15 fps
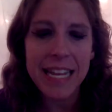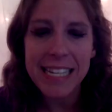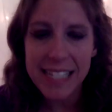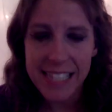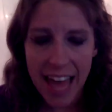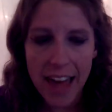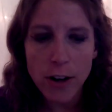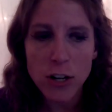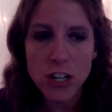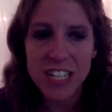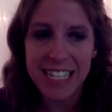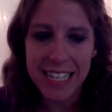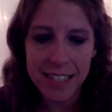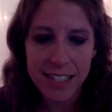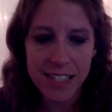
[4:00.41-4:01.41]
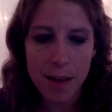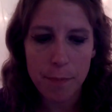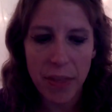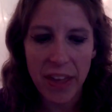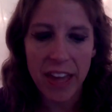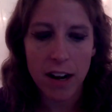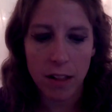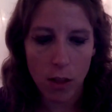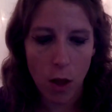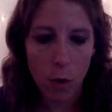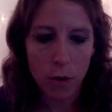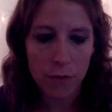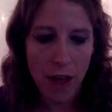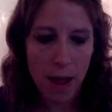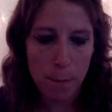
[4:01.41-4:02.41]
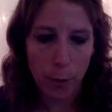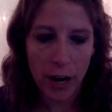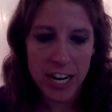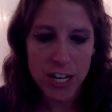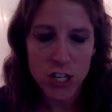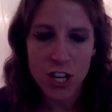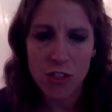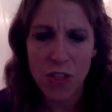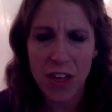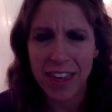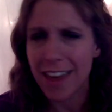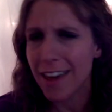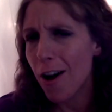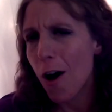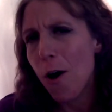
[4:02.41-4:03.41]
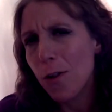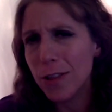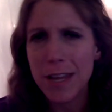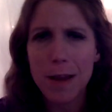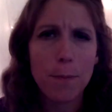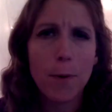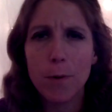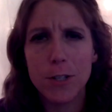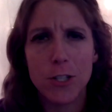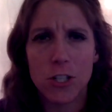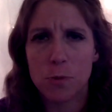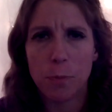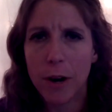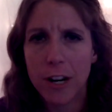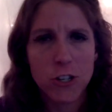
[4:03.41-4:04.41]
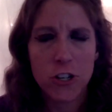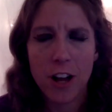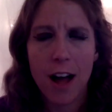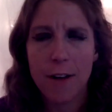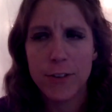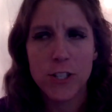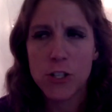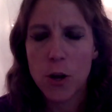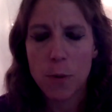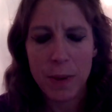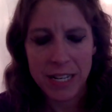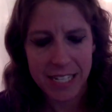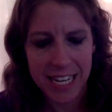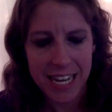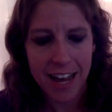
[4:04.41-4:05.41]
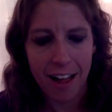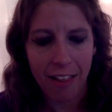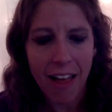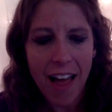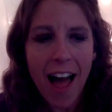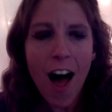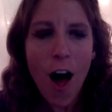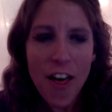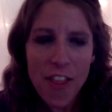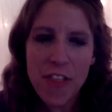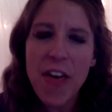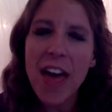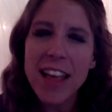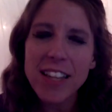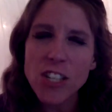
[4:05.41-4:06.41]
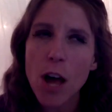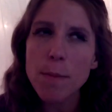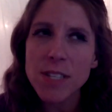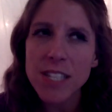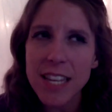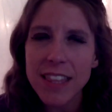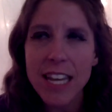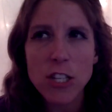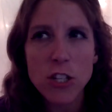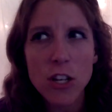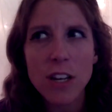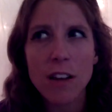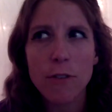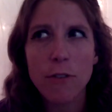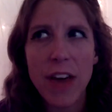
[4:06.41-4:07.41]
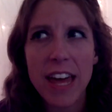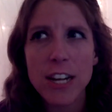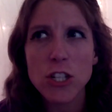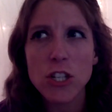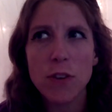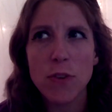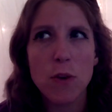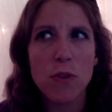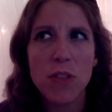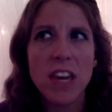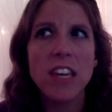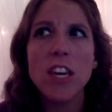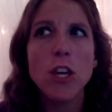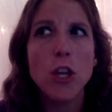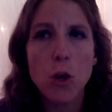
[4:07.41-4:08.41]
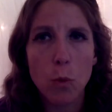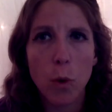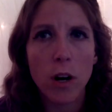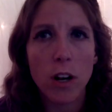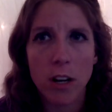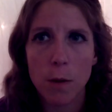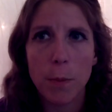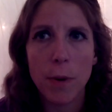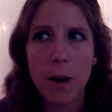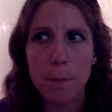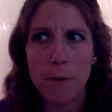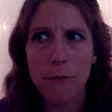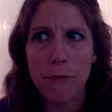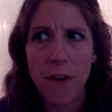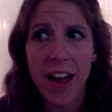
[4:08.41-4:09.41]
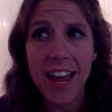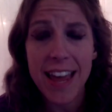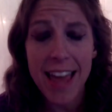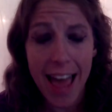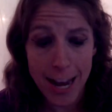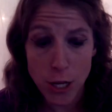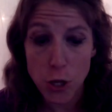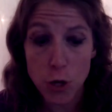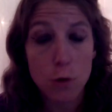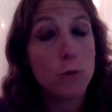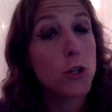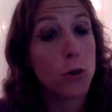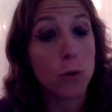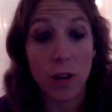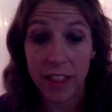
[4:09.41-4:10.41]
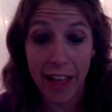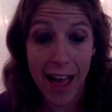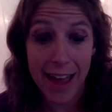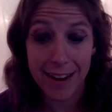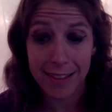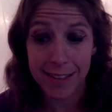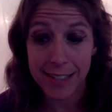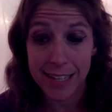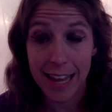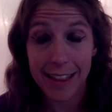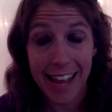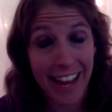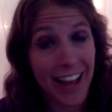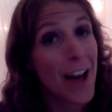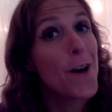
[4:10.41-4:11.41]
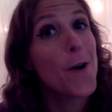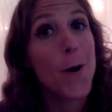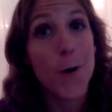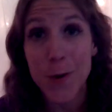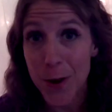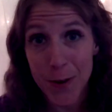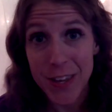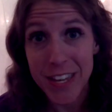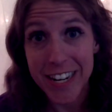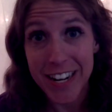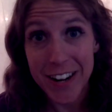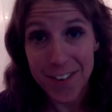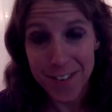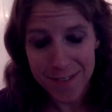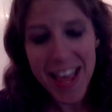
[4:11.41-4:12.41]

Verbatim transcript: said or did something in a lower vibration thinking, oh, Libra will just brush it off. It's no big deal. It's almost like they took advantage of you thinking you weren't going to put up a fight, and you drew a line in the sand like, oh, no, you don't.